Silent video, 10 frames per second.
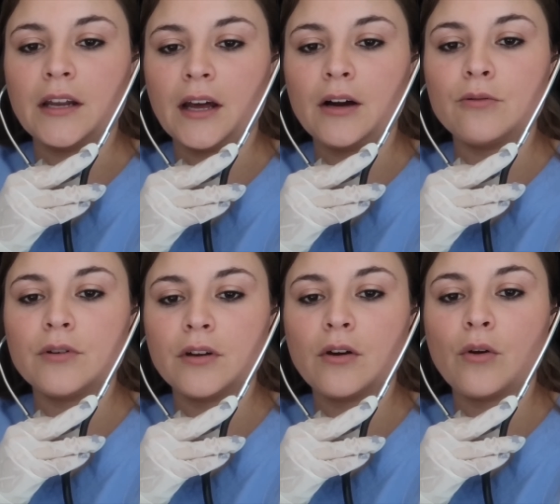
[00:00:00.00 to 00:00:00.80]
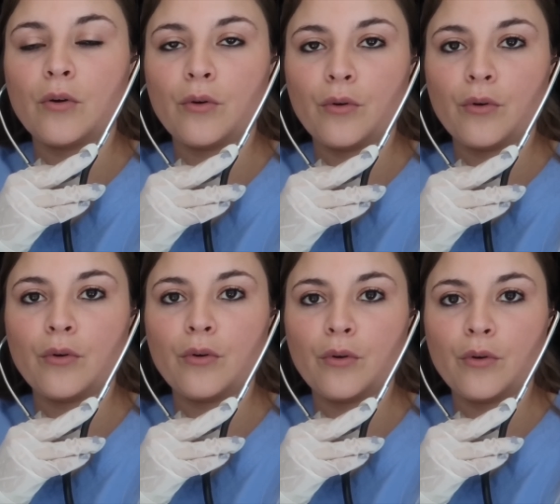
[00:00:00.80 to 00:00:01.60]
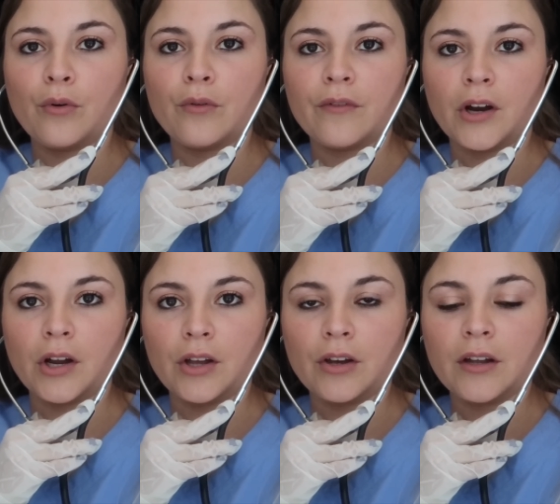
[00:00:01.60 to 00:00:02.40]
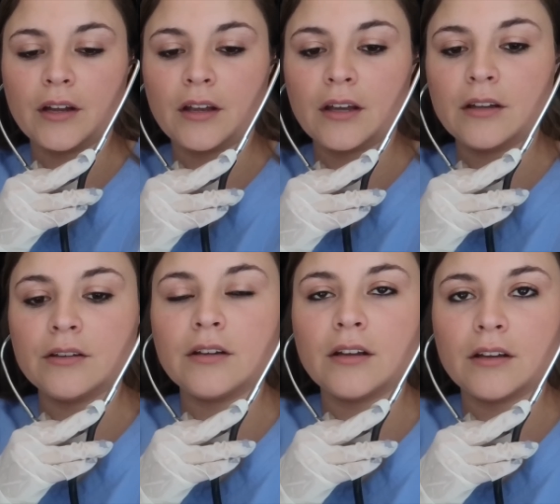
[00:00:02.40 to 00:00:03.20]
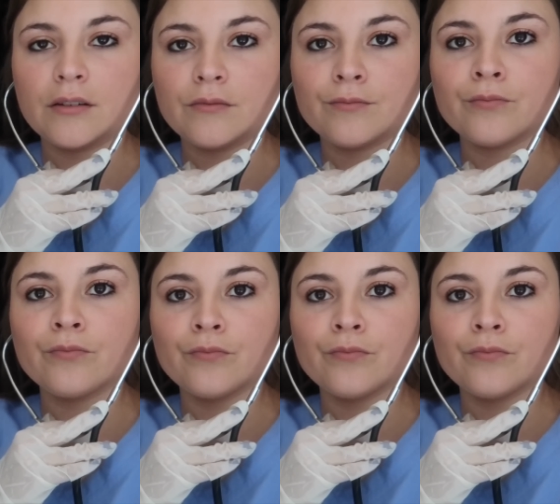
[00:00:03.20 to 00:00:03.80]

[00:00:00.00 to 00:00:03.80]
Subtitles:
Let it out. Very good. Again, in,